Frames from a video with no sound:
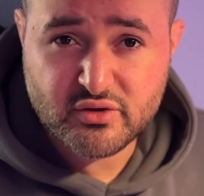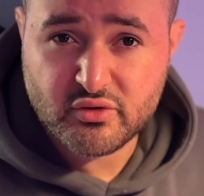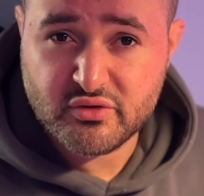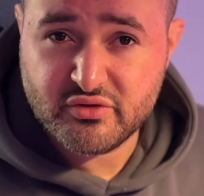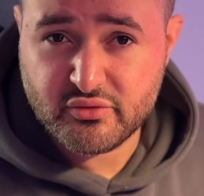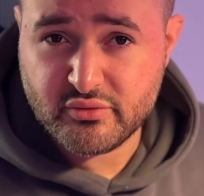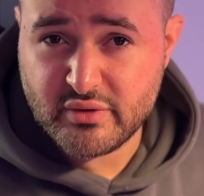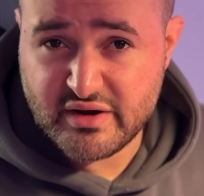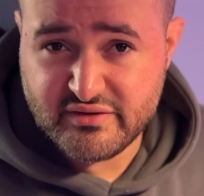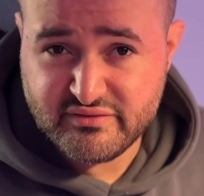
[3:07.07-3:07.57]
or the
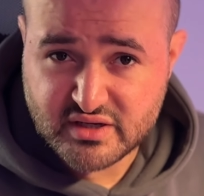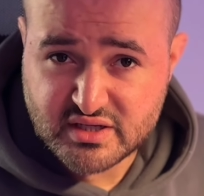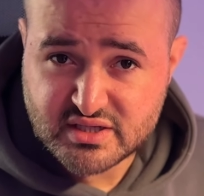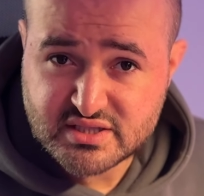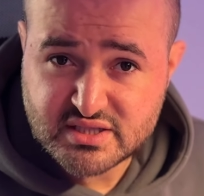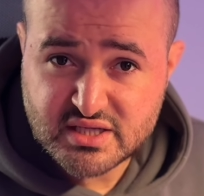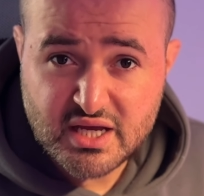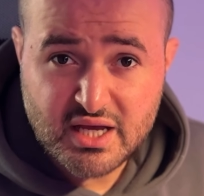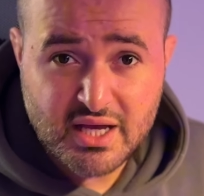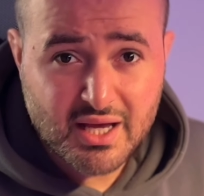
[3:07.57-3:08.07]

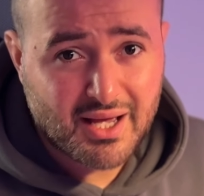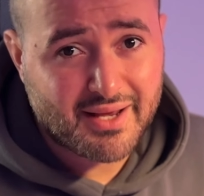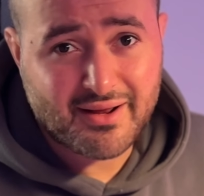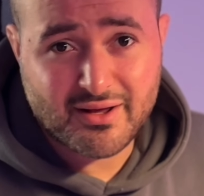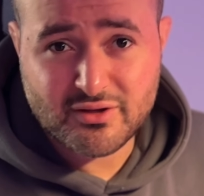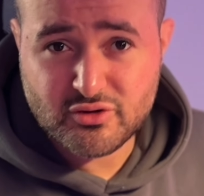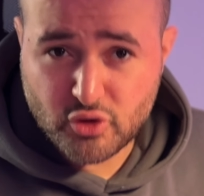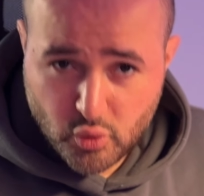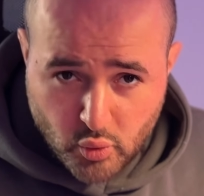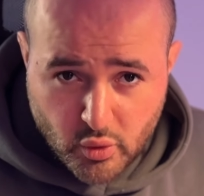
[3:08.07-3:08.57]
graphics, and I
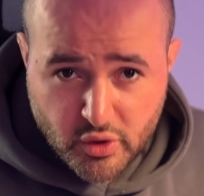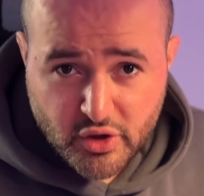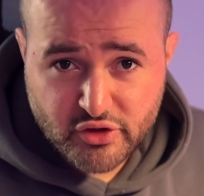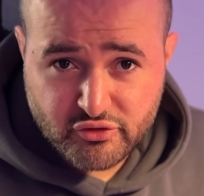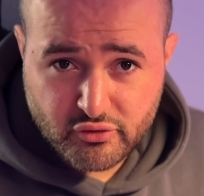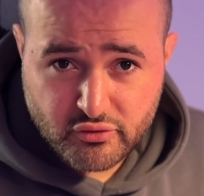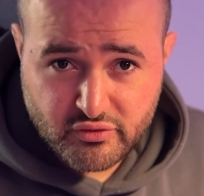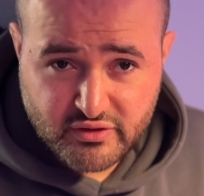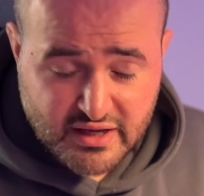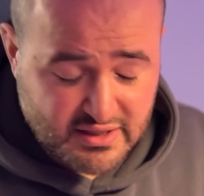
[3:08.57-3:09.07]
don't want to
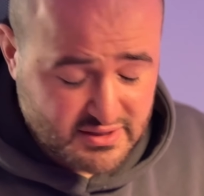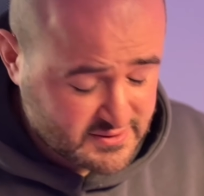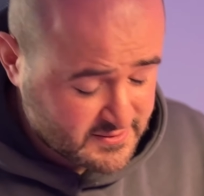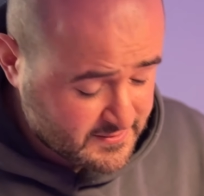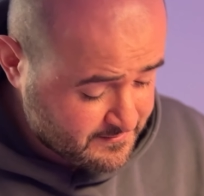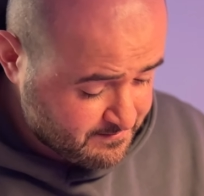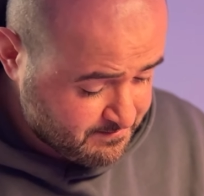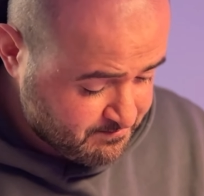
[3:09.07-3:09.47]
do that.